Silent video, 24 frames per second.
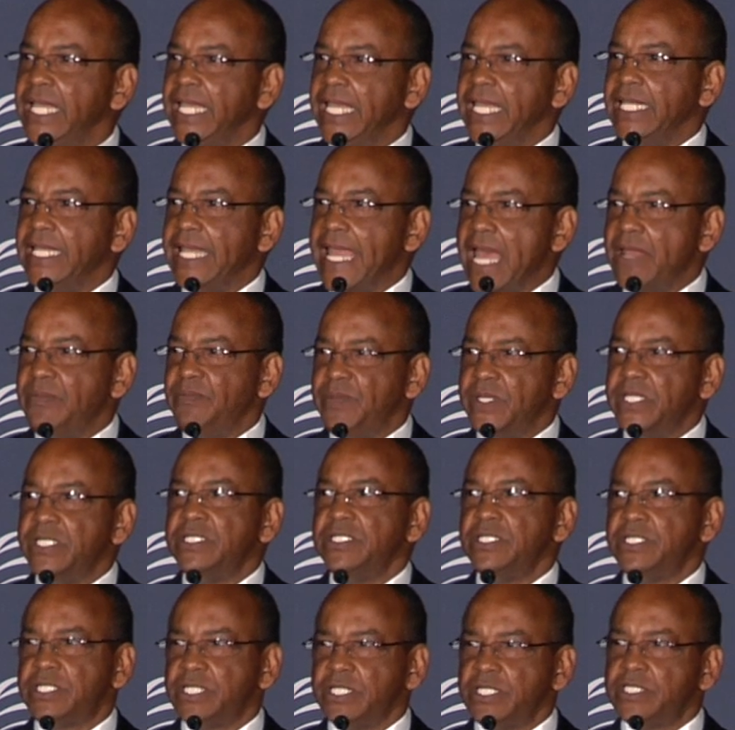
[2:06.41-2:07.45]
and that
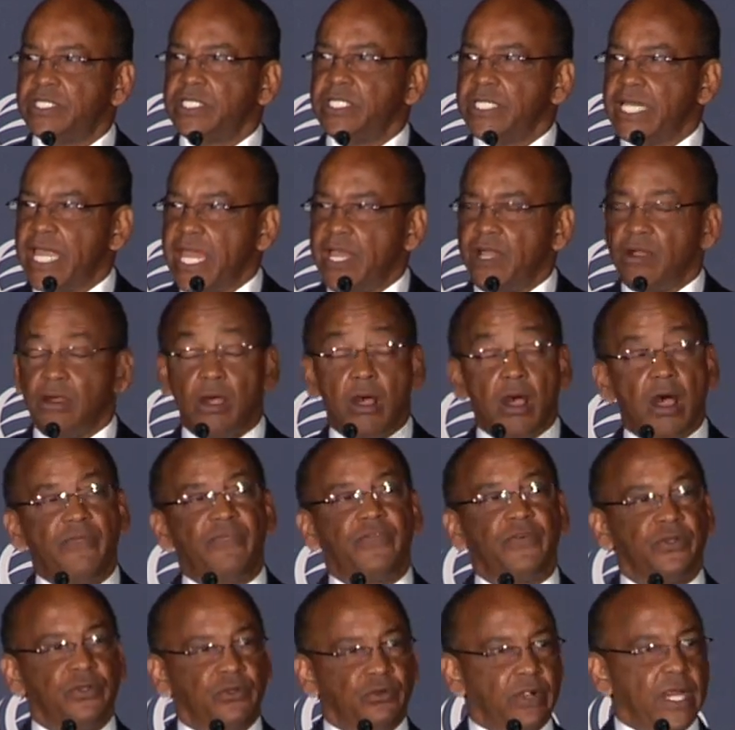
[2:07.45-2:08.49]
businesses today are
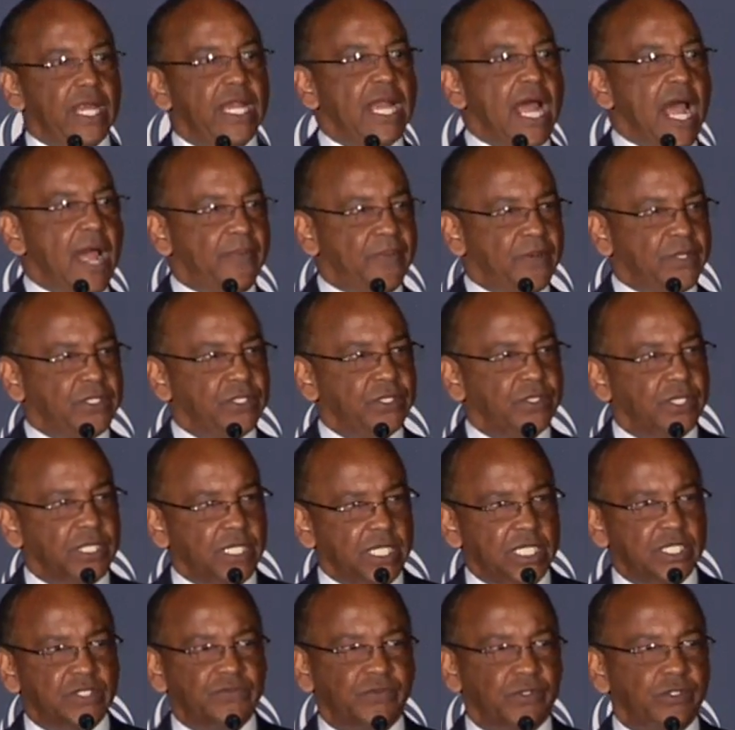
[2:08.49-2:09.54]
offered great
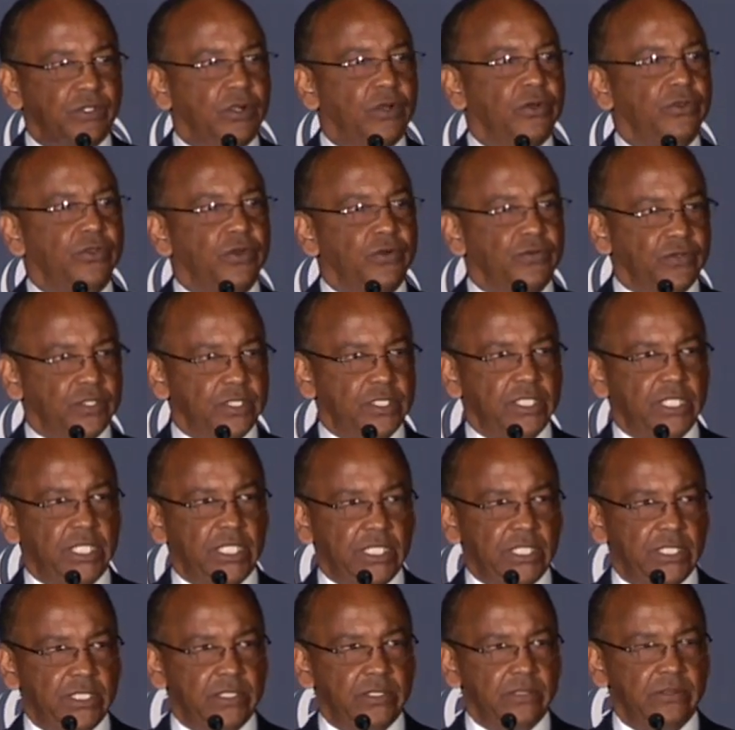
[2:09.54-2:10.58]
opportunities for growth
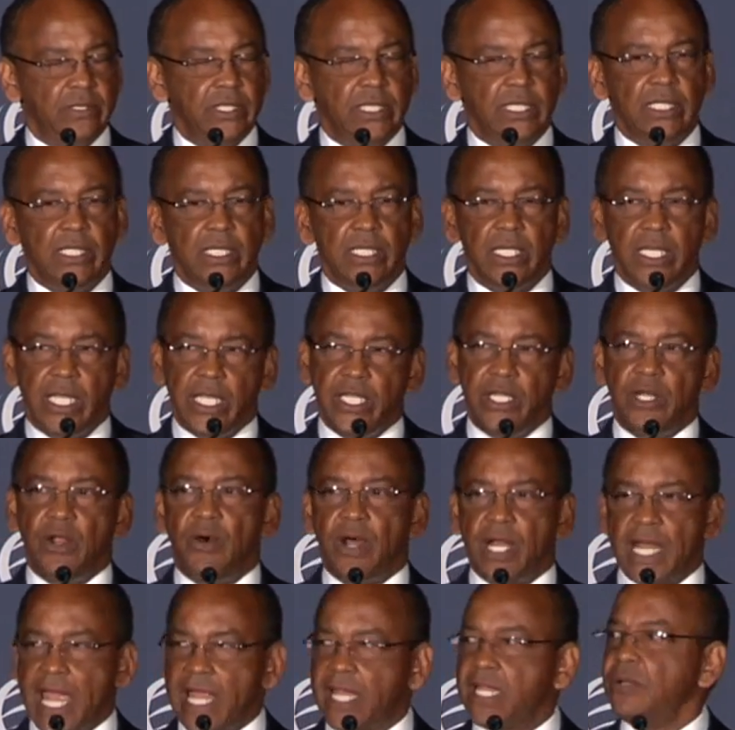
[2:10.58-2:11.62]
overseas. And you know
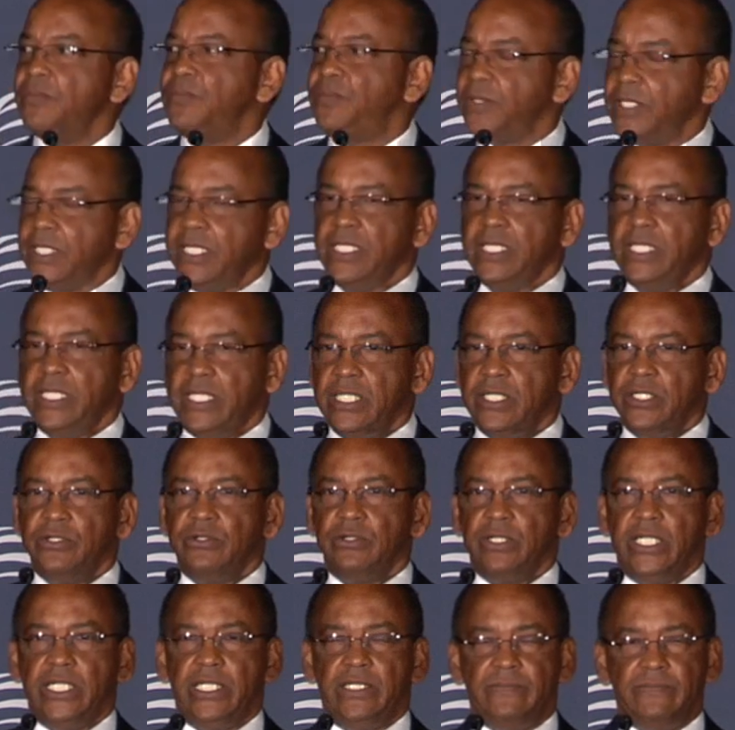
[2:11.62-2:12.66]
what? I completely
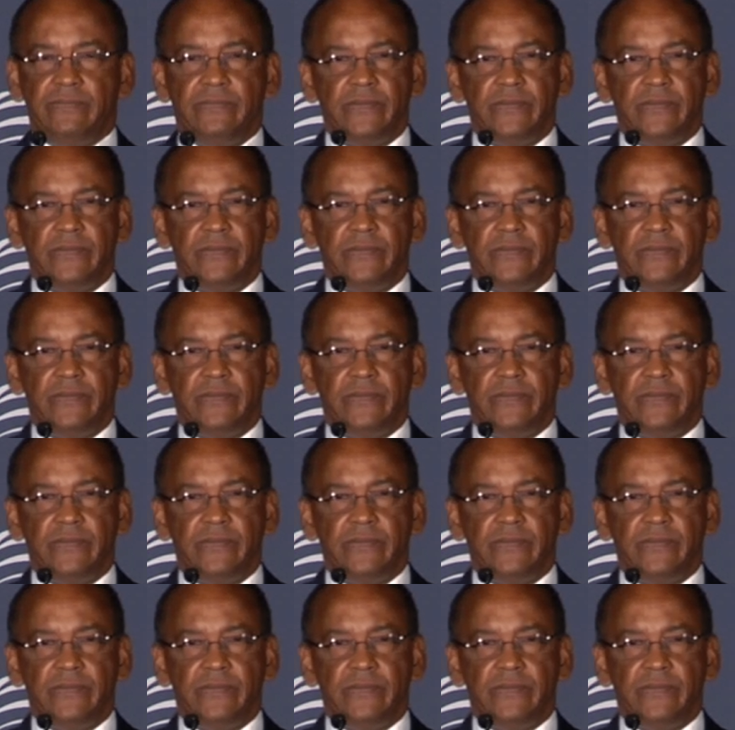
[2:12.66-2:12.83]
agree.